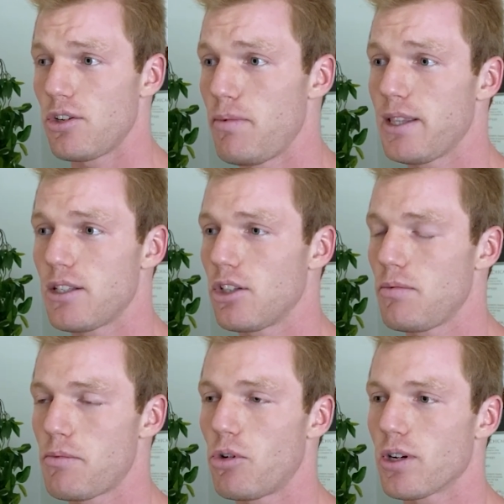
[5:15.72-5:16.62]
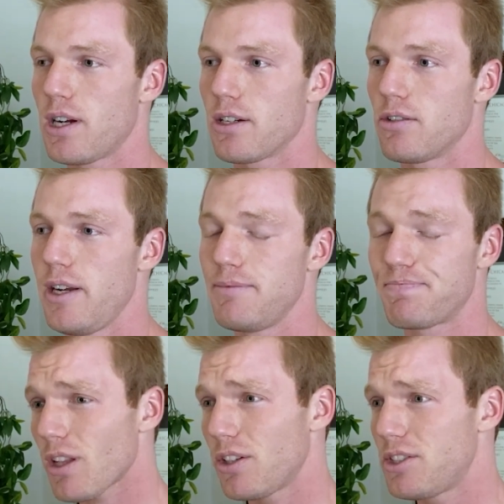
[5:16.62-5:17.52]
So to make this a little bit more concrete,
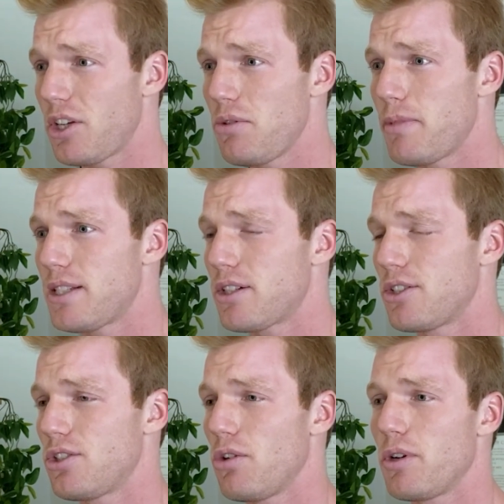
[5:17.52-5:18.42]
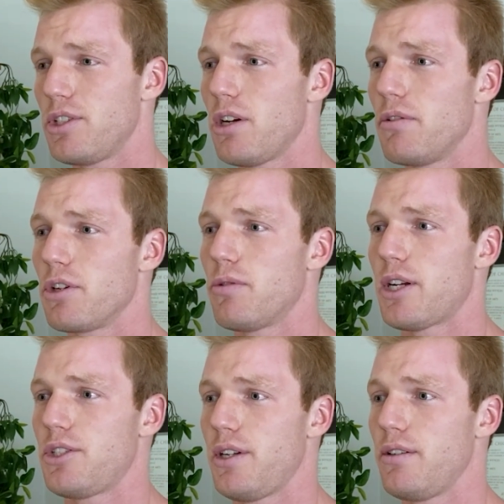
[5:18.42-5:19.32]
let's say you missed a SOHCAHTOA
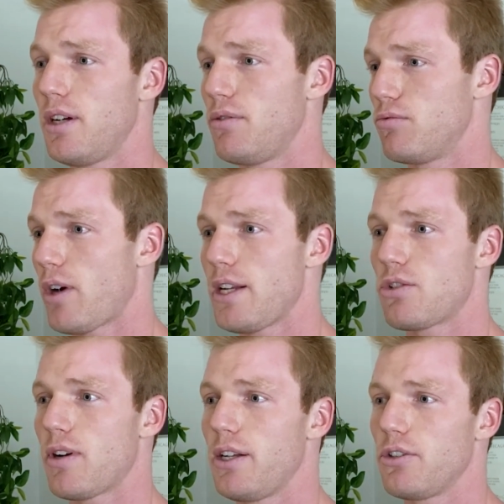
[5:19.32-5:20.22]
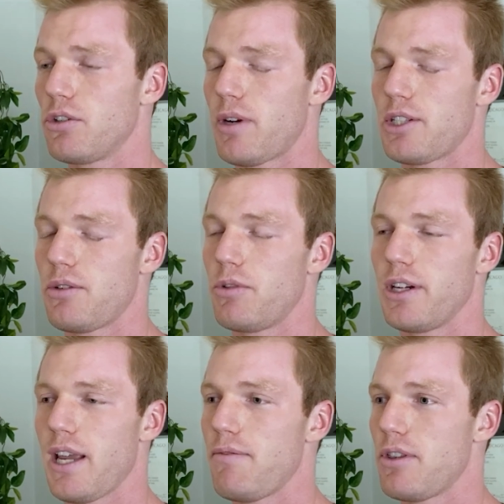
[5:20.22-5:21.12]
question, a right triangle question where
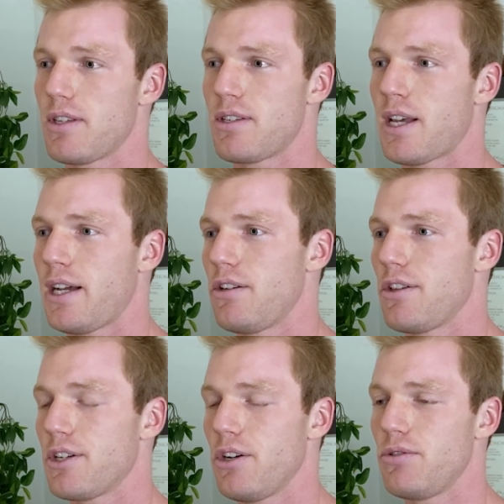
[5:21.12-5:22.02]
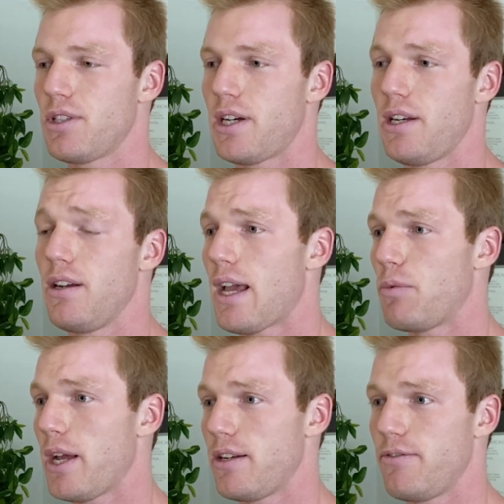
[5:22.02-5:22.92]
it gave you the sine or the cosine, and
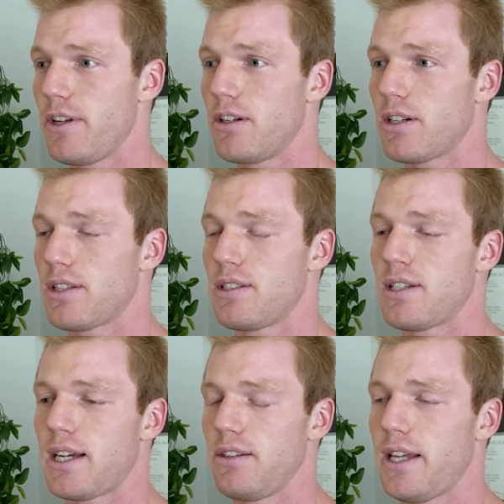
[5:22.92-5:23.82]
we had to figure out the side